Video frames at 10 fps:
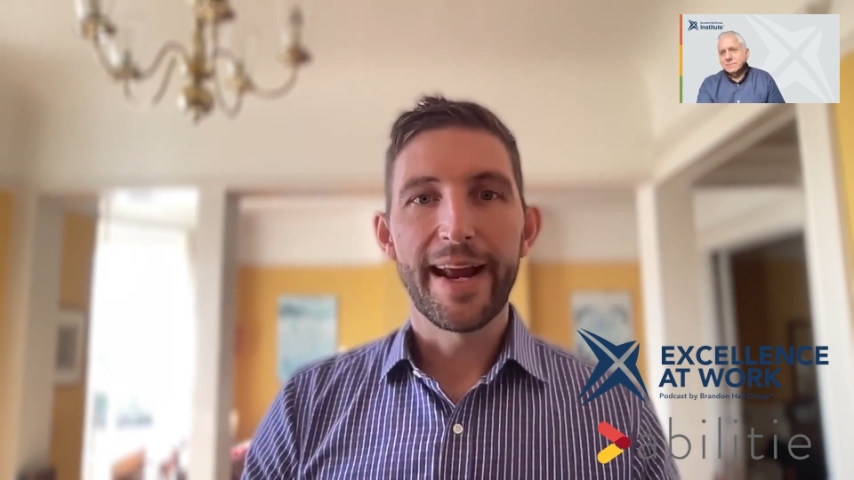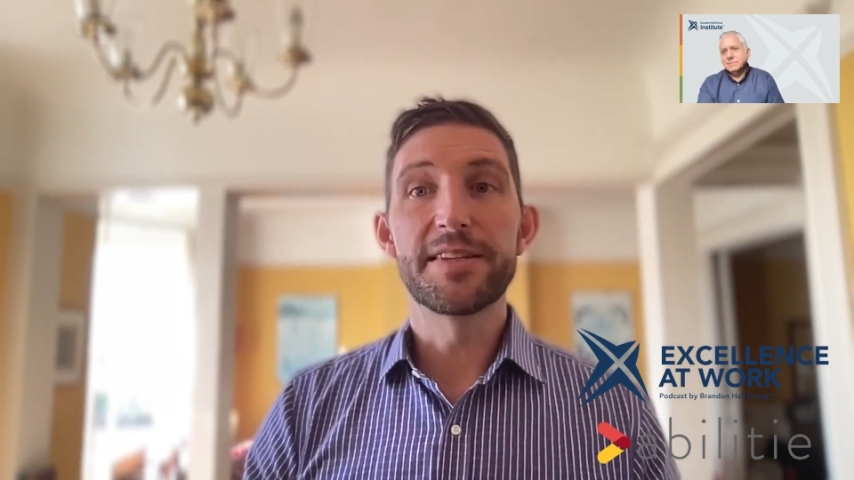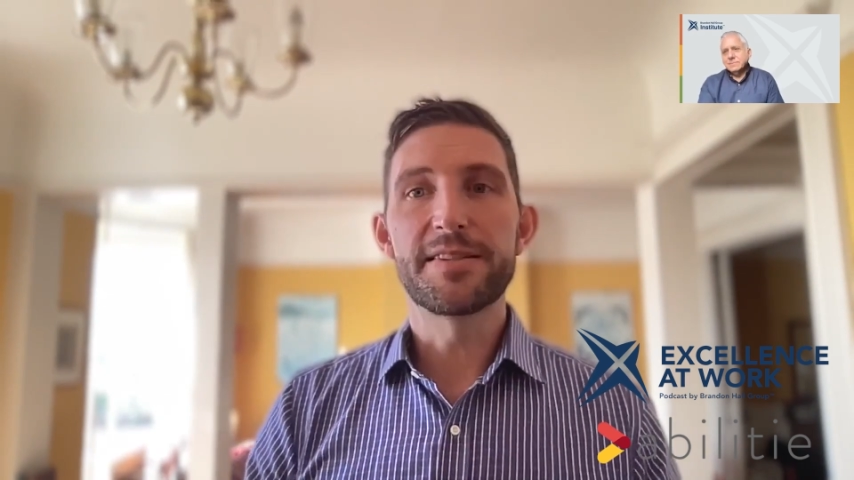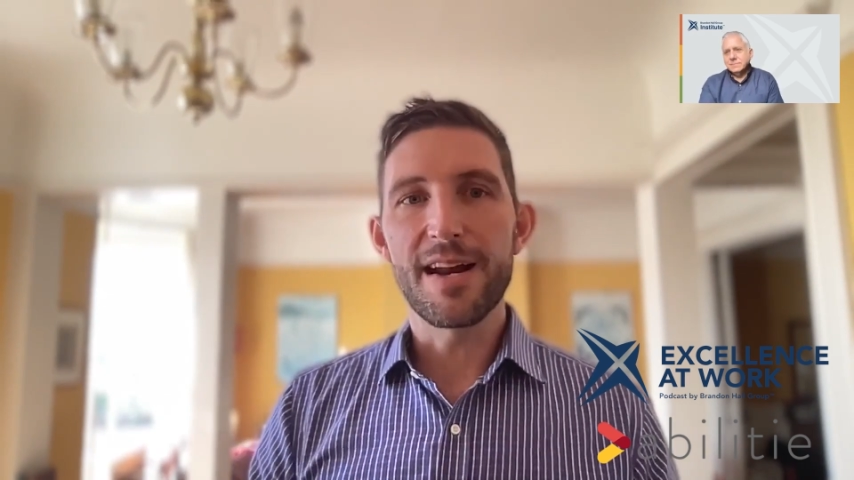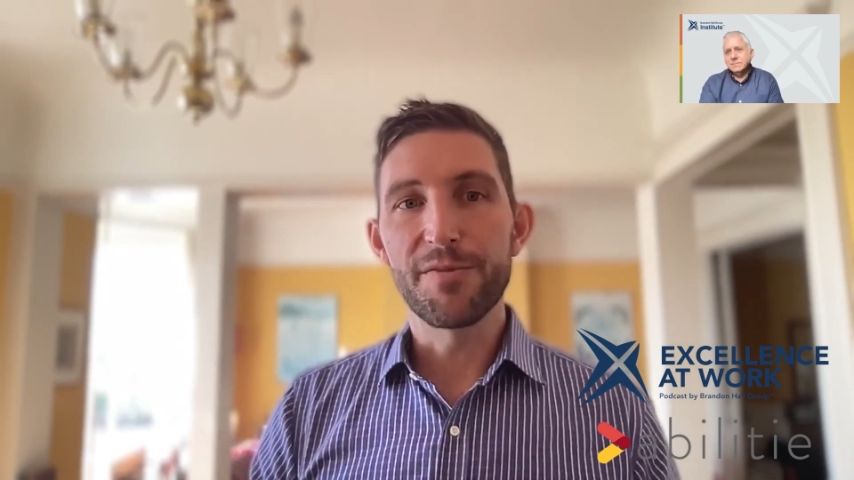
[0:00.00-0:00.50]

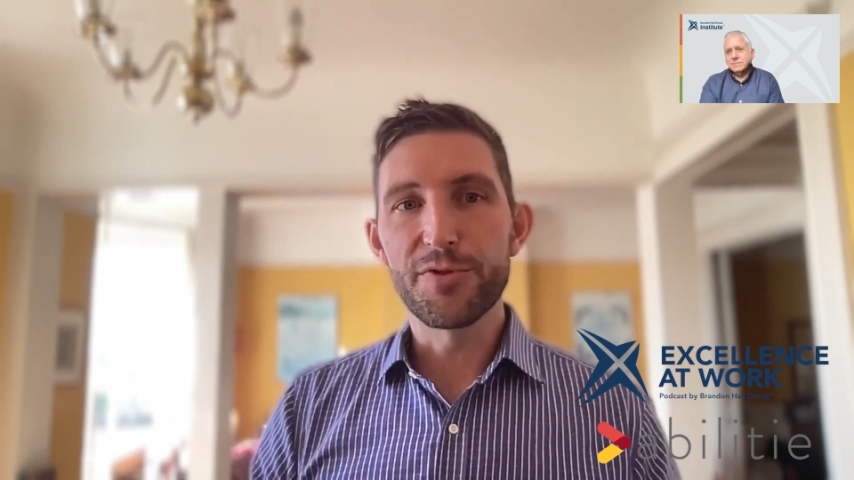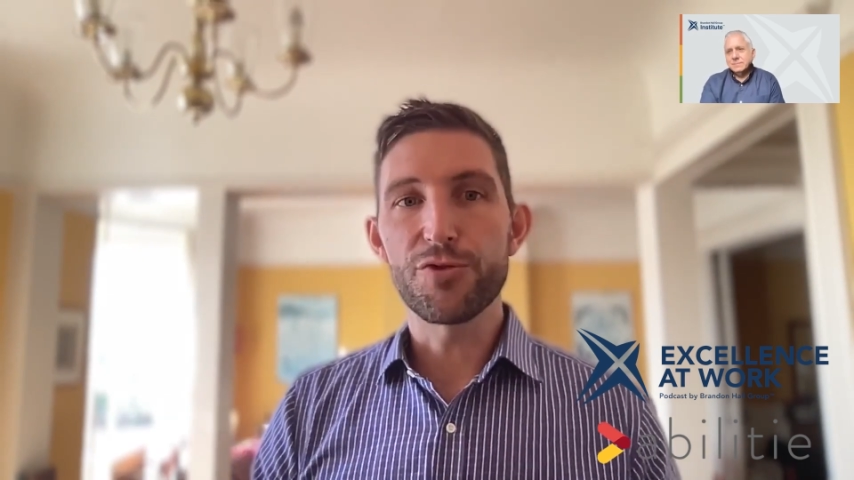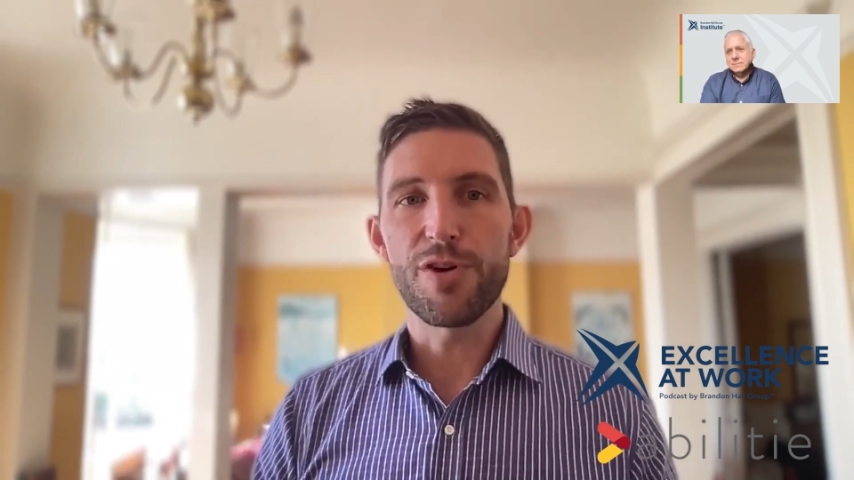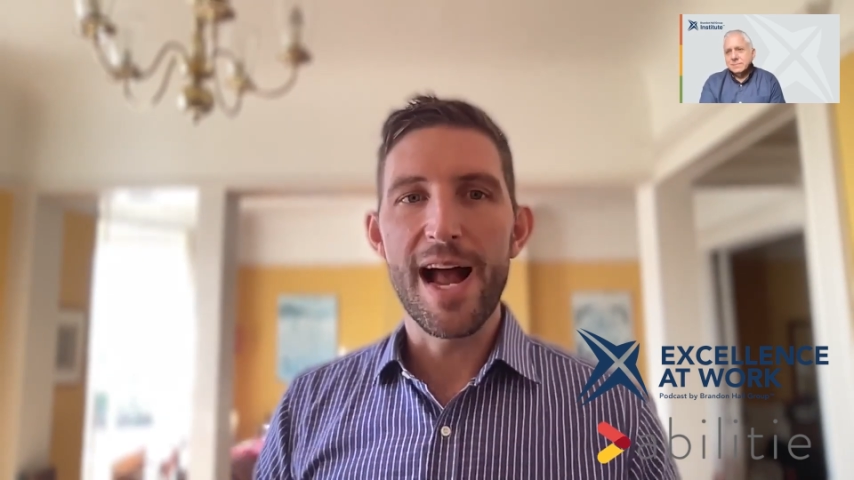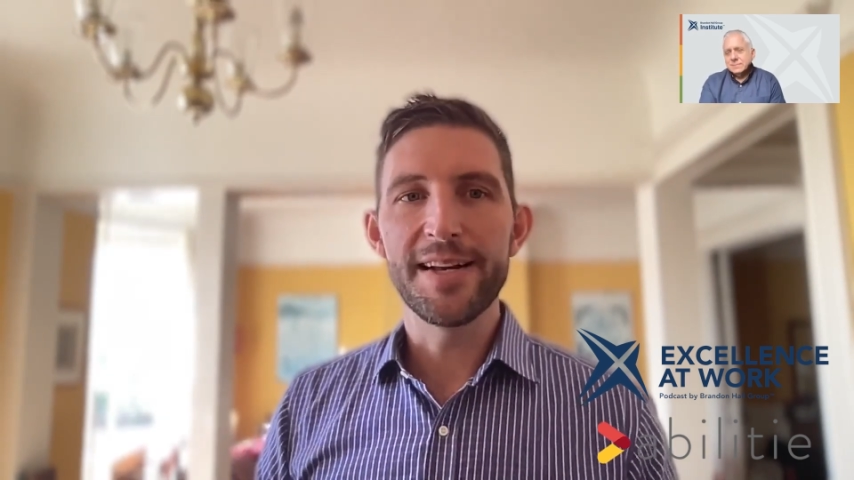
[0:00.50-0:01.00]
instead of
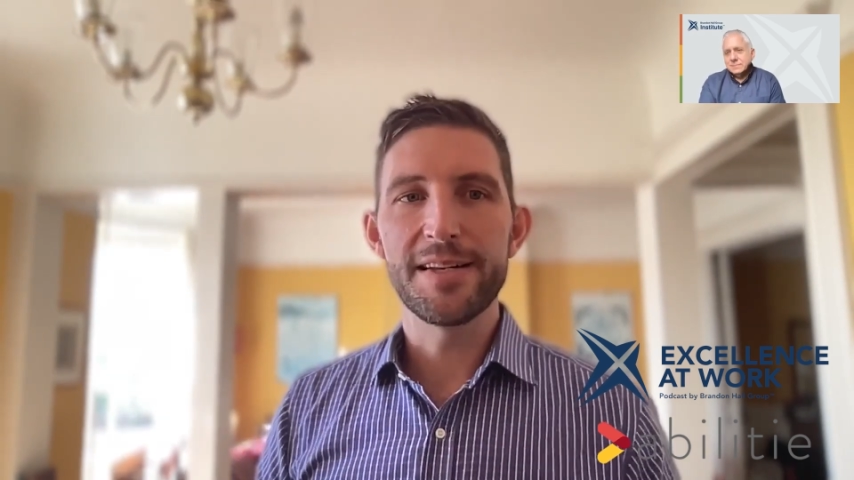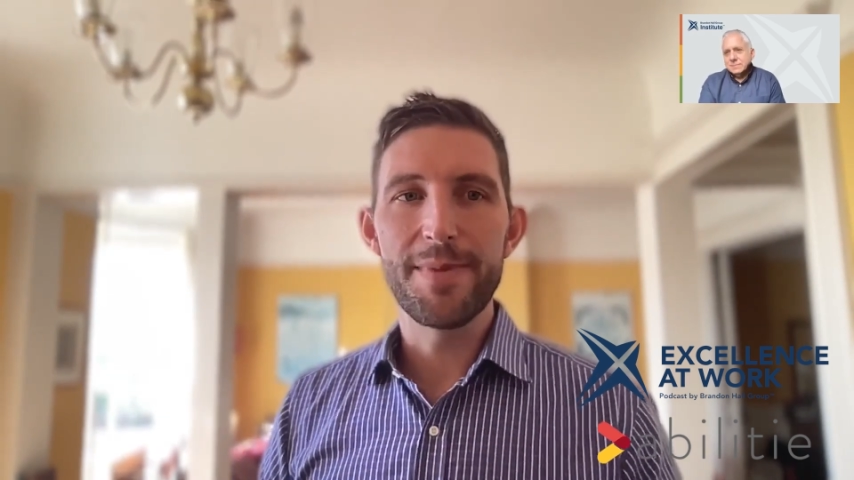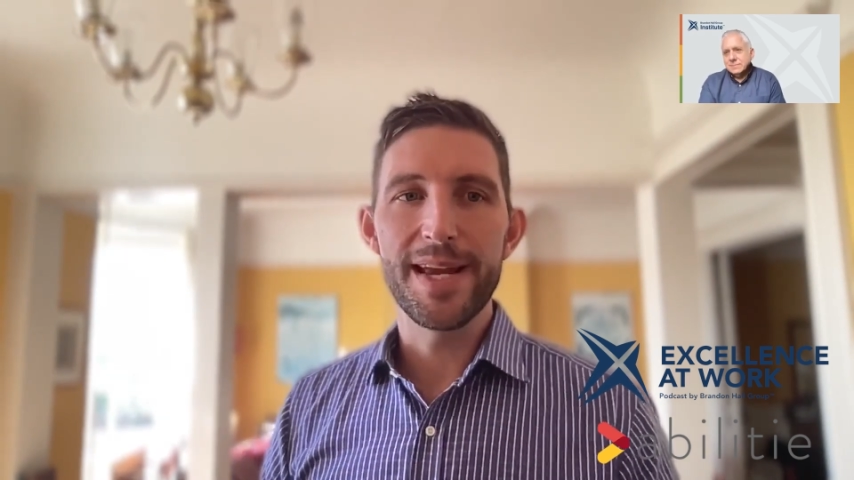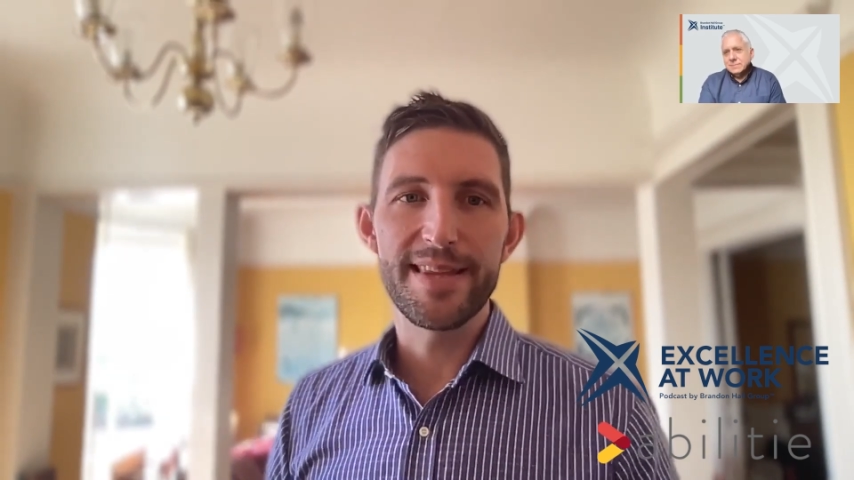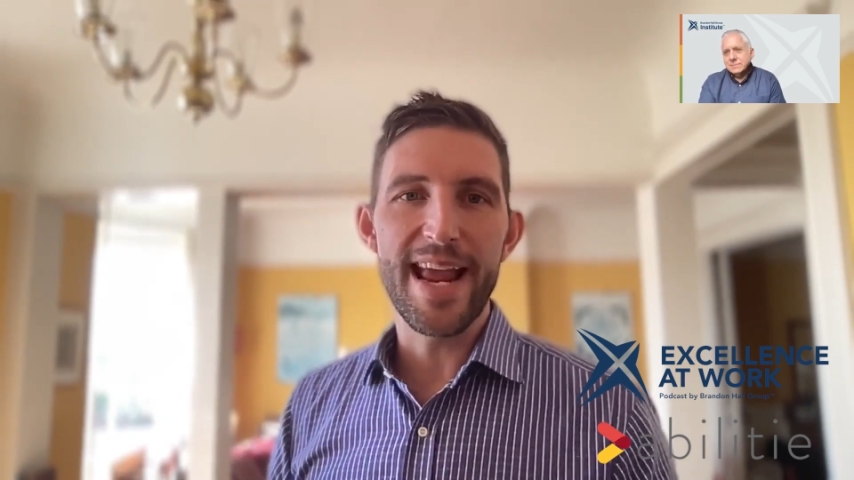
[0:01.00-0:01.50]
trying to
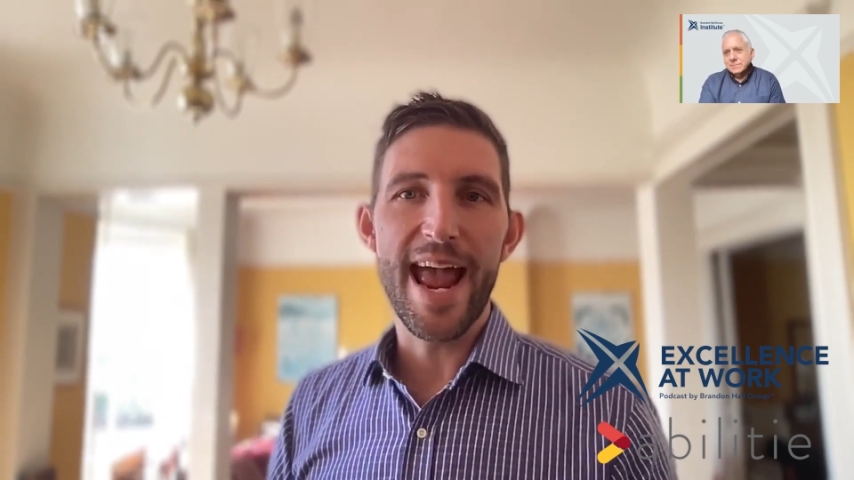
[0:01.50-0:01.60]
make the